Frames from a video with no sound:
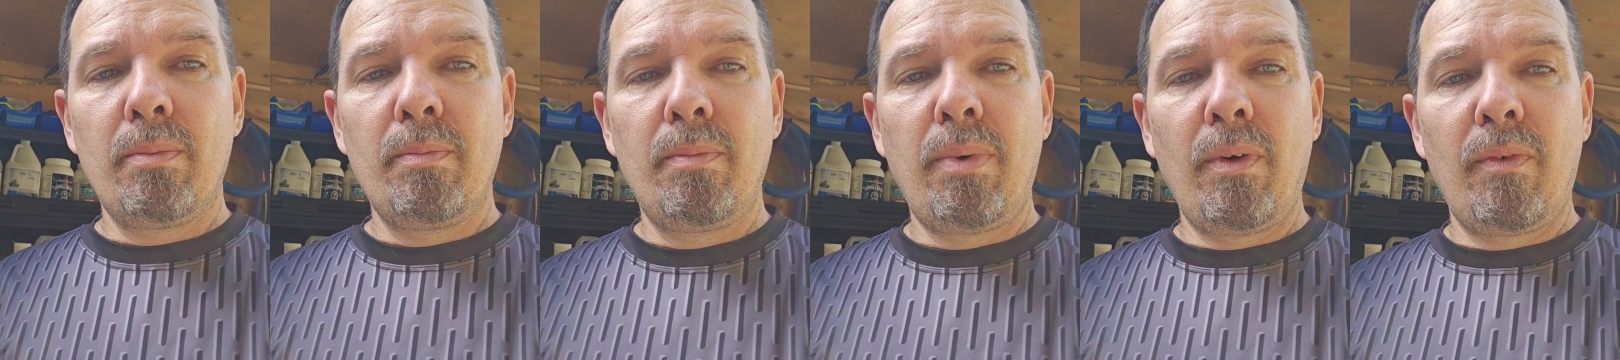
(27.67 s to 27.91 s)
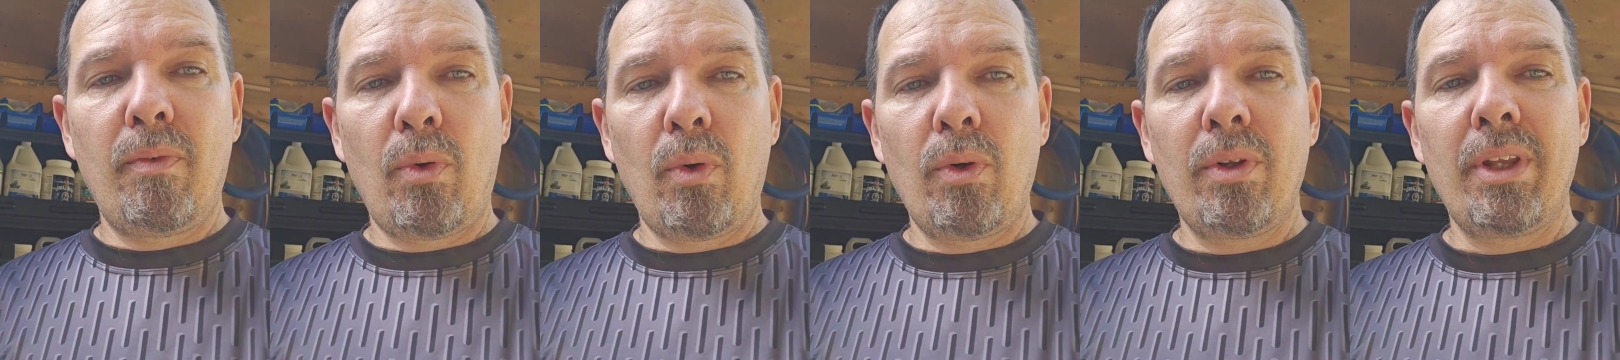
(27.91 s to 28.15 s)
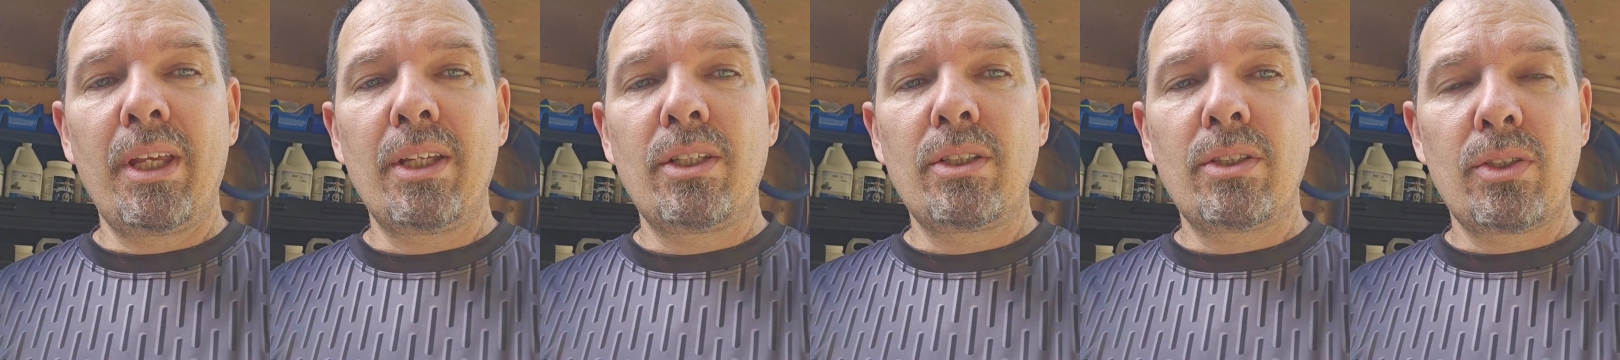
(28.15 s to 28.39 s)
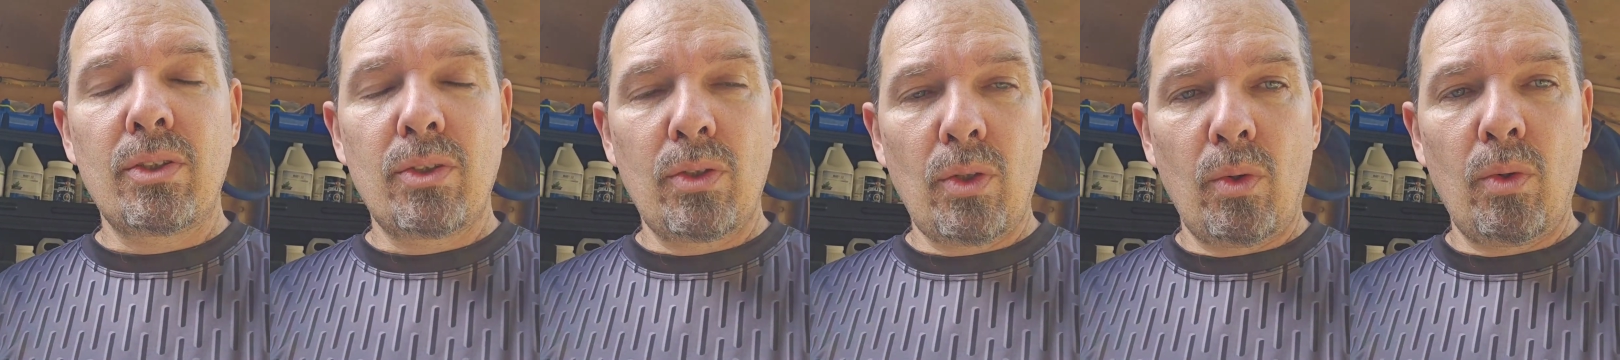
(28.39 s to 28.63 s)
before they
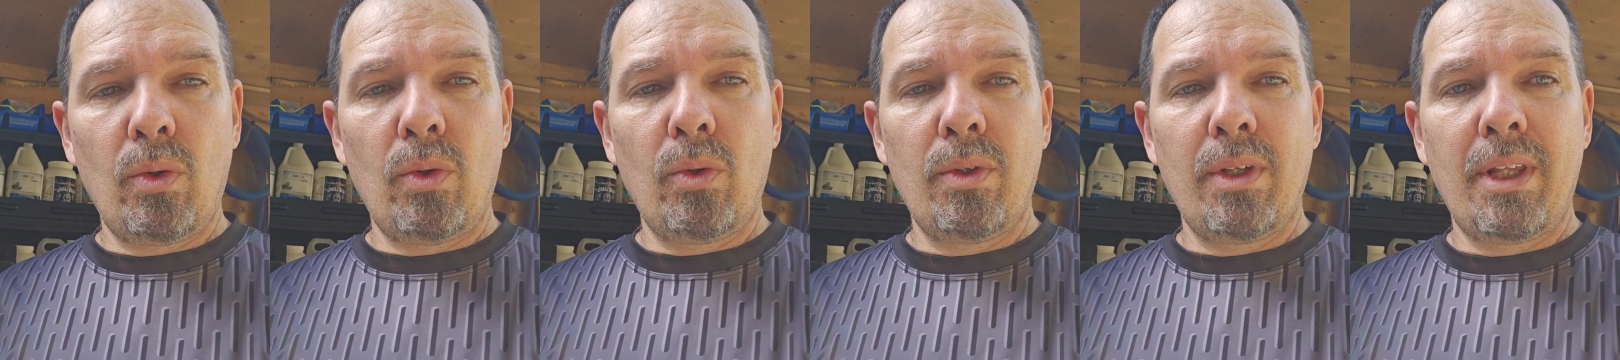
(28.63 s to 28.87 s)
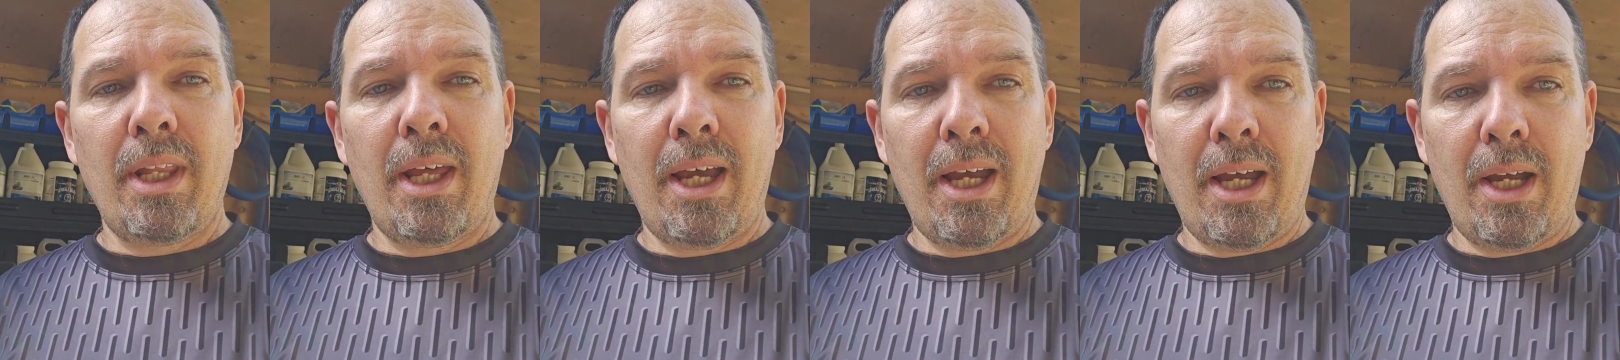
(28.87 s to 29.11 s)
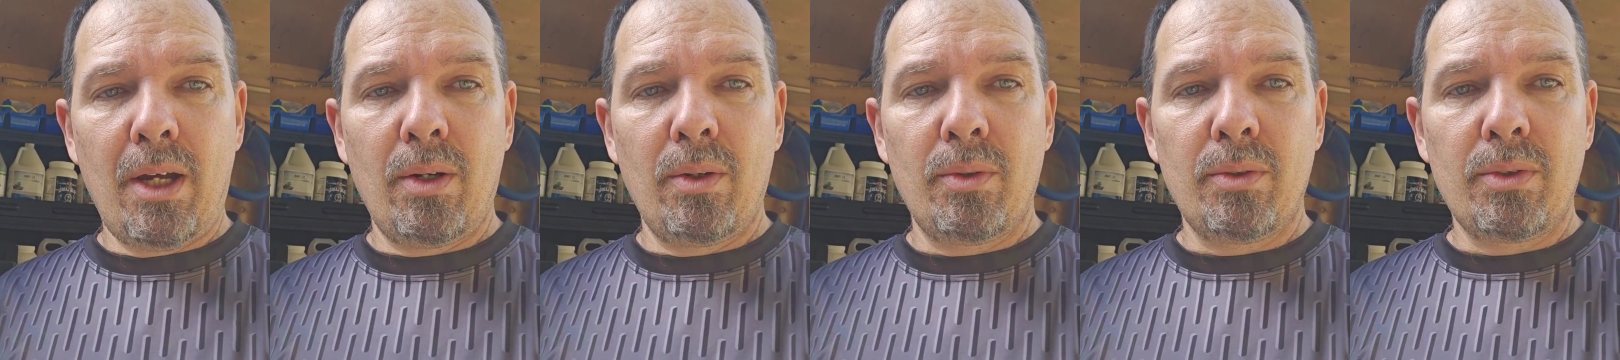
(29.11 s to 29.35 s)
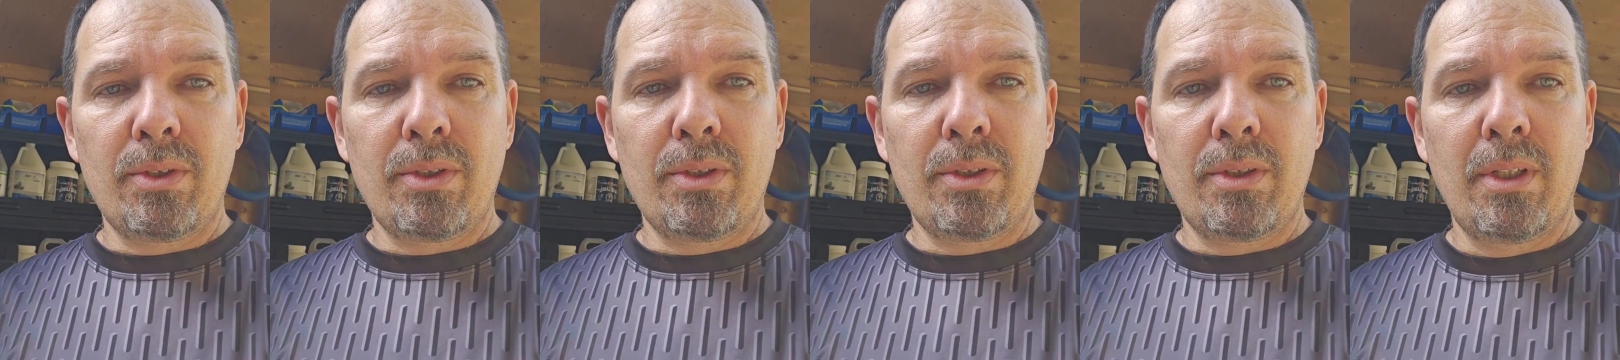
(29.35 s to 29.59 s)
sold the
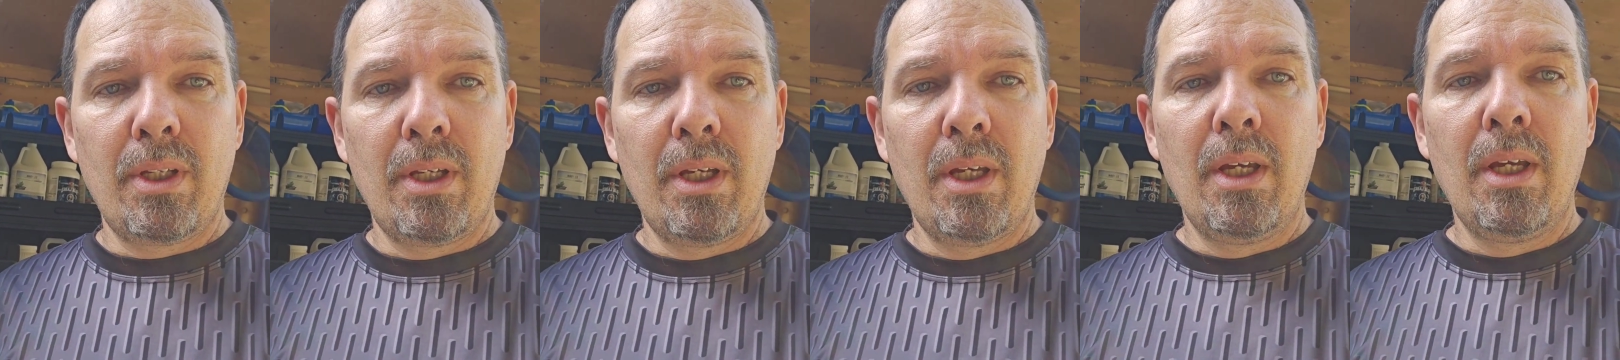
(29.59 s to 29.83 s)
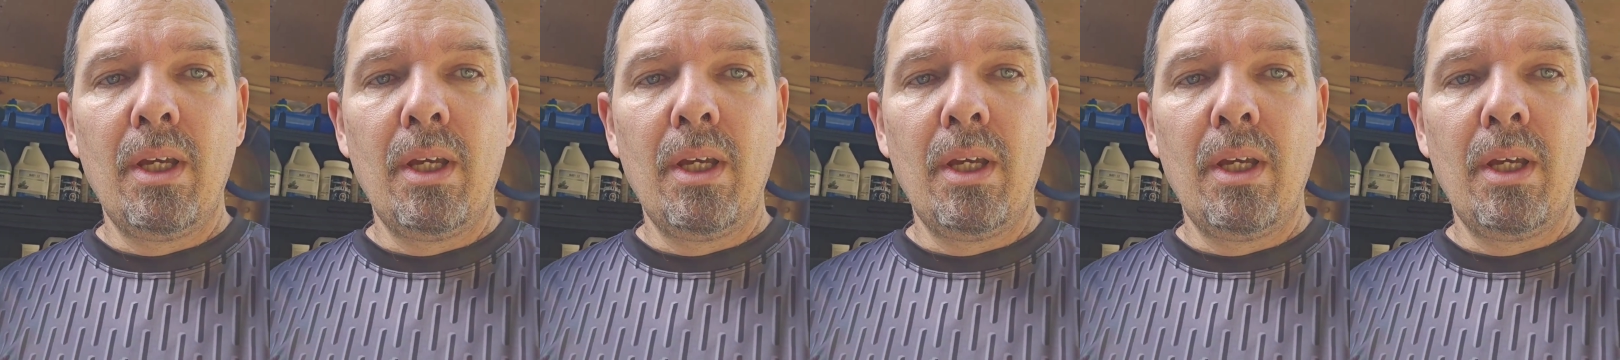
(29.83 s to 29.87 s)
house.